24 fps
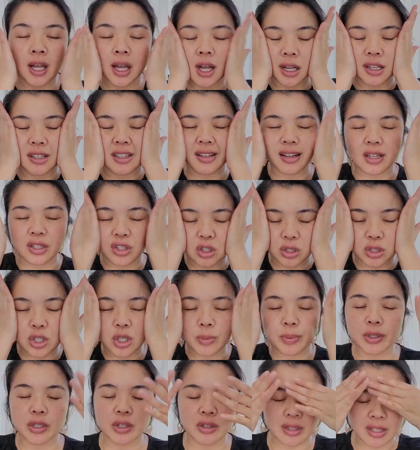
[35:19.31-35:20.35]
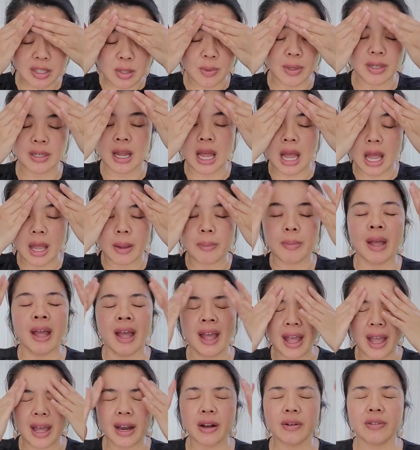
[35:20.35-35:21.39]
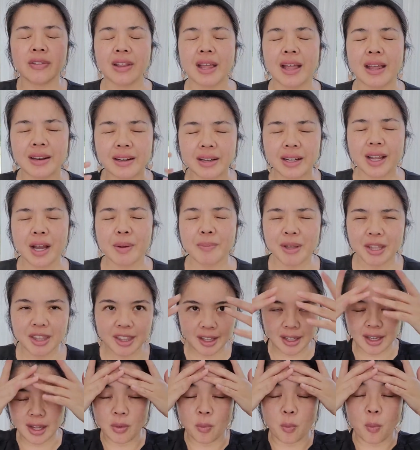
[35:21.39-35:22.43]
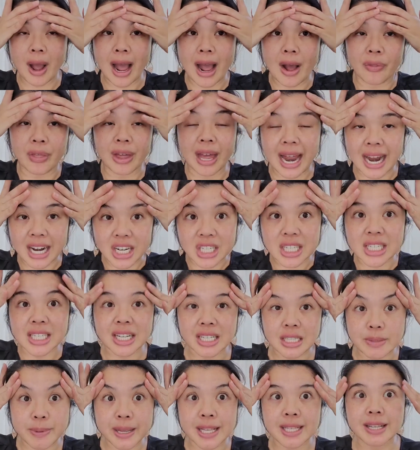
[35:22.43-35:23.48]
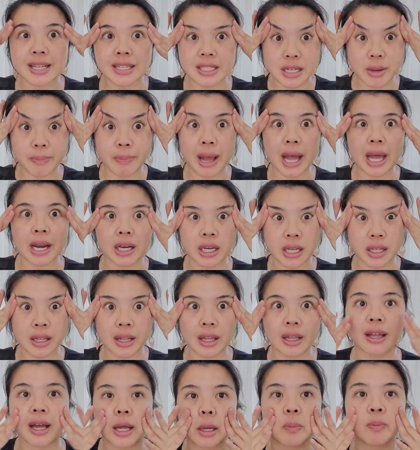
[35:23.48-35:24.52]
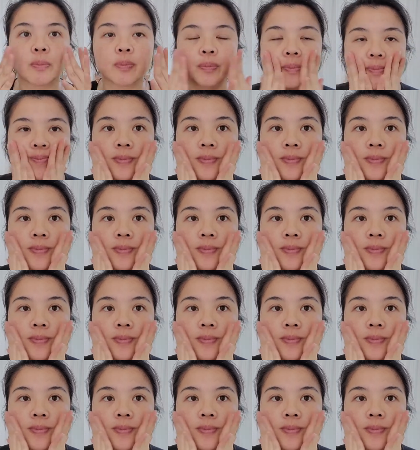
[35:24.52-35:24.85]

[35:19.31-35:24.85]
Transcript: I saw a YouTuber do this one time, and, I, and it got me thinking, wow, that actually does make sense to pat it in like that.